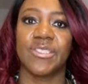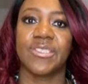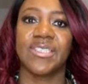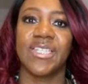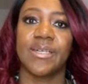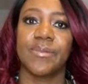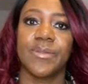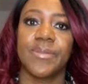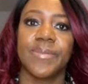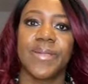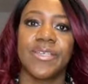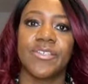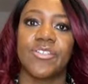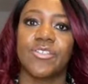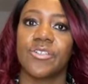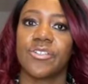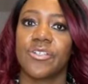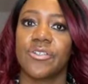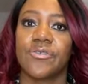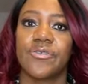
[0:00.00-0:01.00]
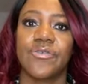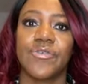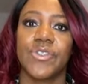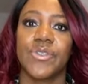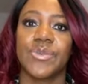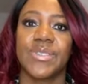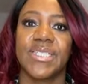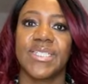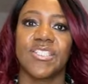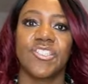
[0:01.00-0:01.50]
Tell me about your current
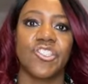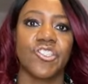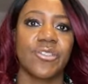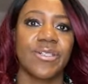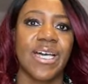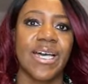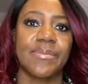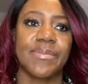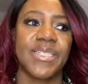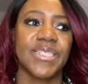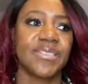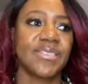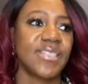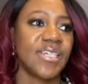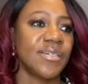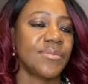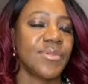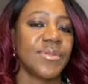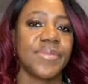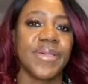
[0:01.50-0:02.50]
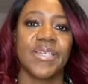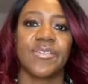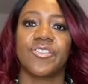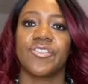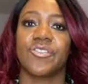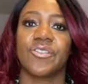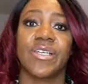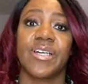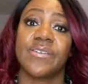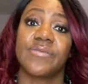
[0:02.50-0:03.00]
routines, your habits. Tell me about your
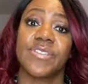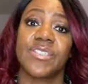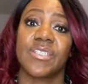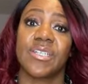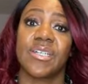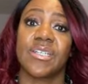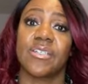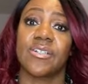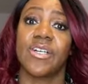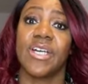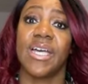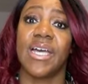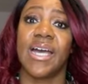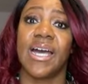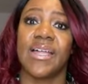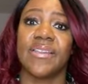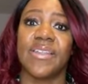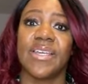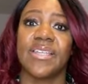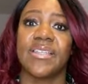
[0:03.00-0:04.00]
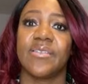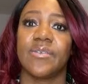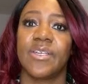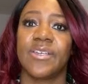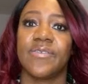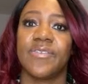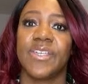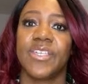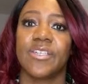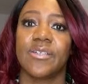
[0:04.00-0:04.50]
lifestyle. And then if
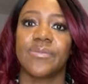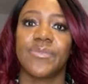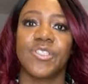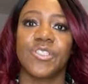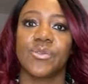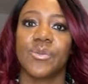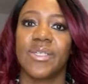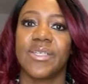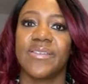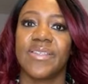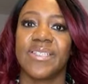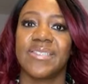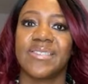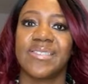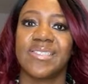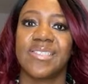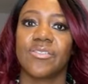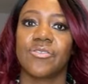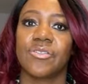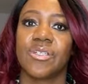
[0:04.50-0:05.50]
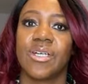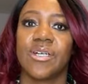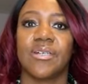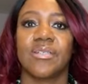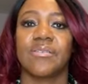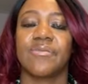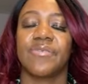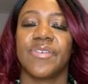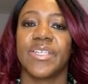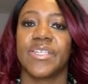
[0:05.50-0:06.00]
it comes to it and they still
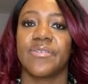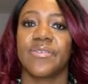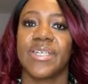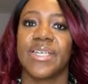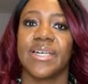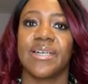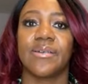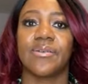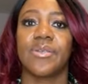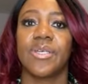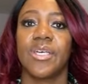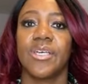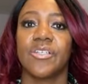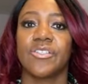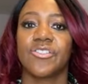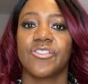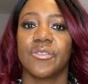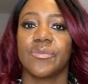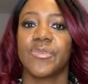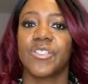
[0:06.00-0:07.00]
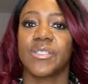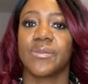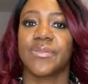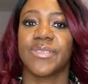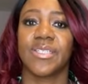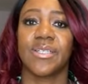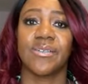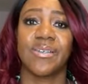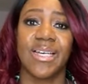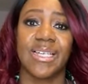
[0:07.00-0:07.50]
can't figure it out, sometimes
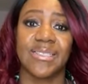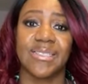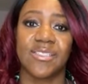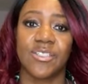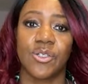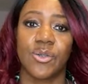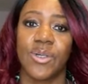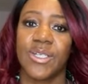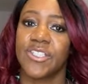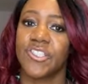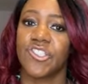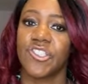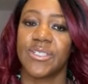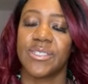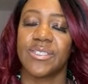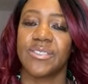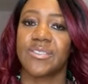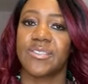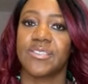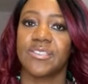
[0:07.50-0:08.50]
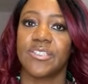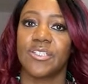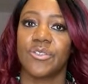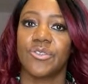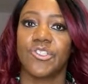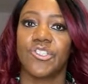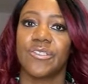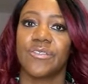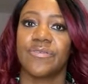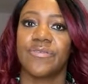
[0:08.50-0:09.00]
I'll ask the question. It's a
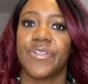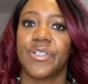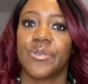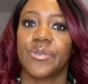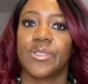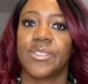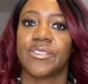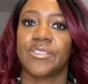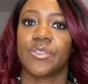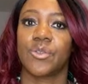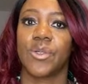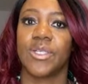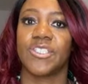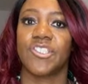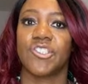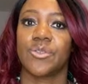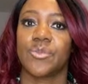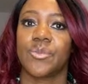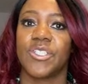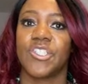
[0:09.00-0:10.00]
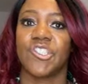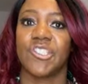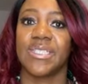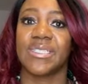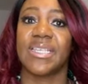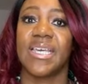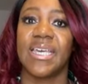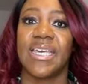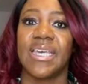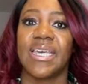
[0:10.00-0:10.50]
solution-focused question, which says,
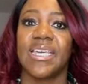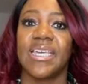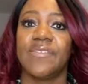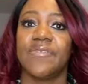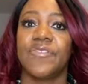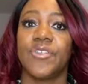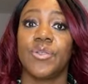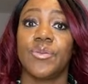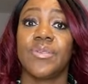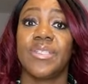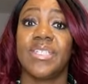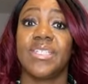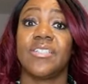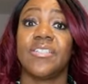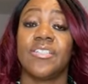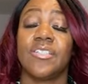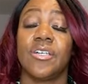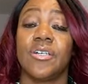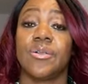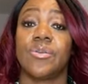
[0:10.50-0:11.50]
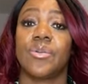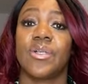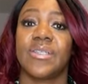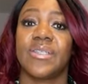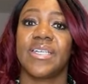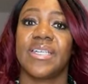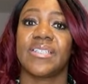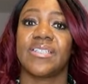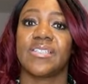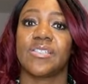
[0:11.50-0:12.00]
if you did know what the
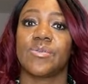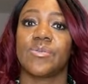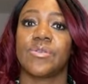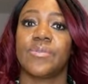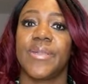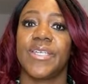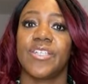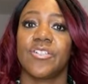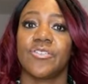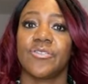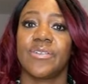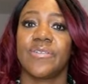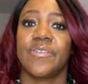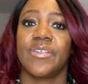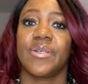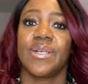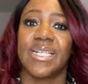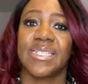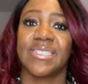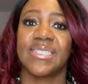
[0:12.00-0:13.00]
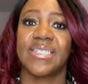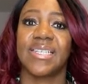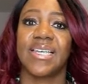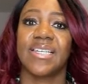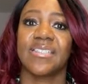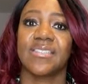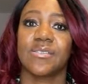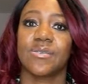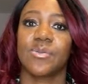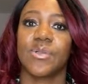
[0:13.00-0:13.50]
answer would be, or if you had to
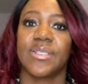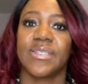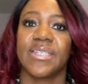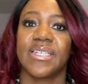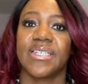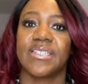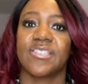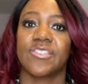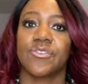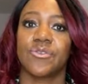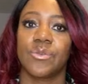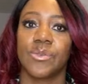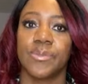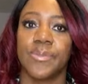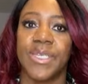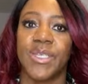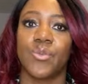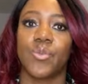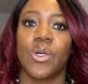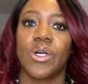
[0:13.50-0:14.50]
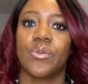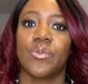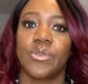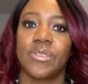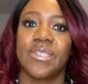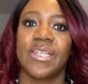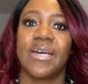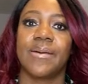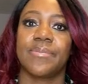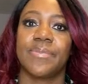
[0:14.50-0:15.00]
guess at what the answer would be, what would
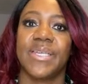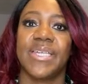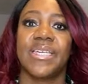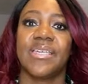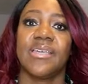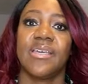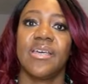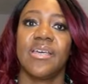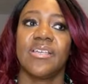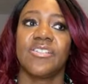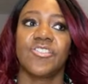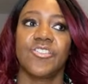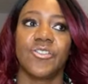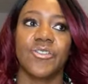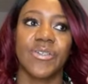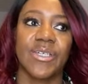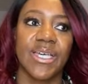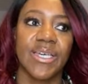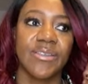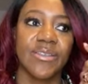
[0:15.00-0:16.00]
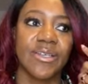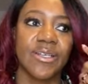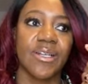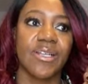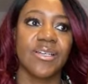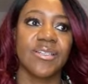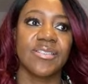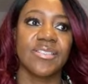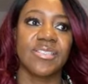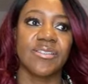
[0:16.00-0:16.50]
that be? So you're getting the
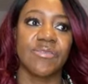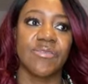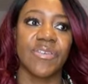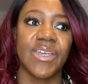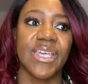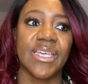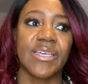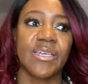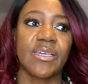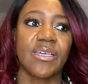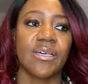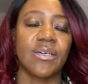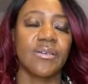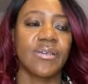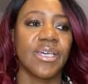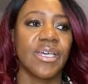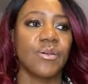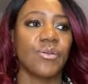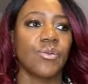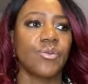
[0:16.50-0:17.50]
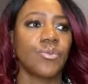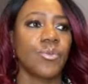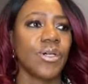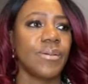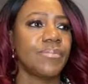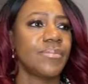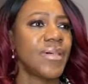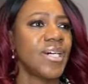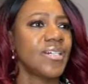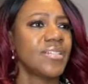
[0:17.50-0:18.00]
client to think, okay, well, what
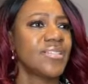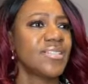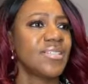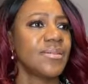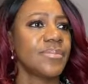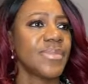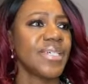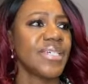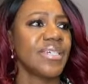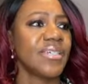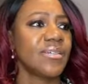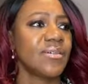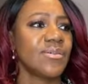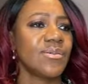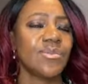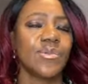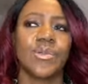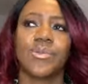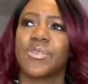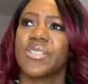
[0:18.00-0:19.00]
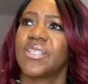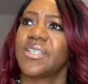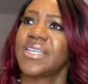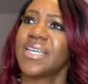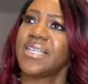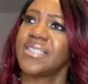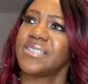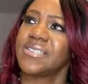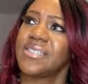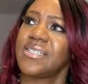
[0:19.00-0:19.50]
might it be? What would I
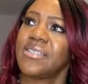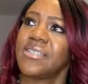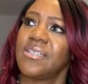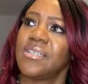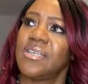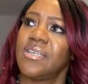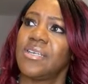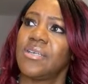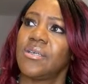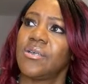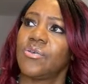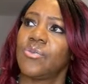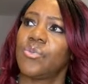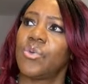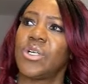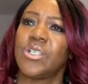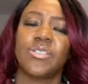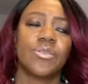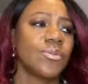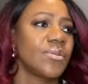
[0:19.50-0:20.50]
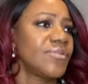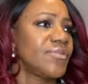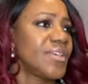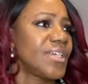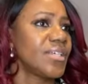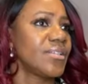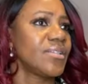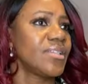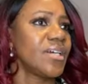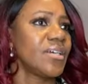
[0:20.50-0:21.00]
guess at? Why do I feel
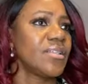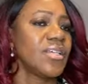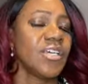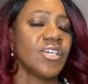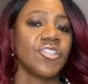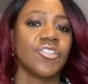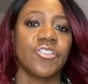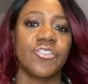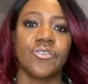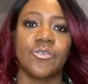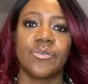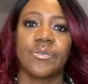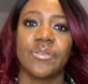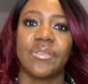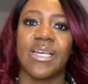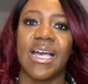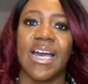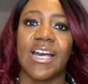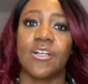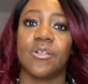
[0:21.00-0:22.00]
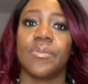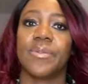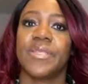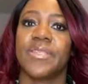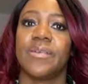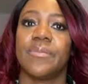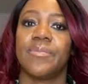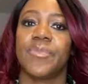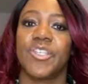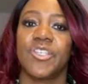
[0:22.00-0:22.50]
like? You're helping
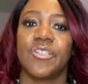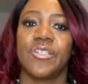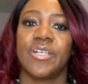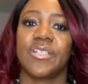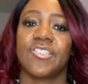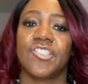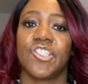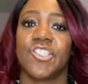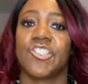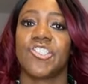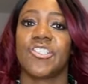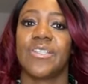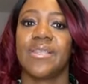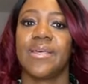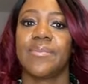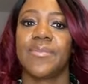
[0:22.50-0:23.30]
them, but you're not judging them.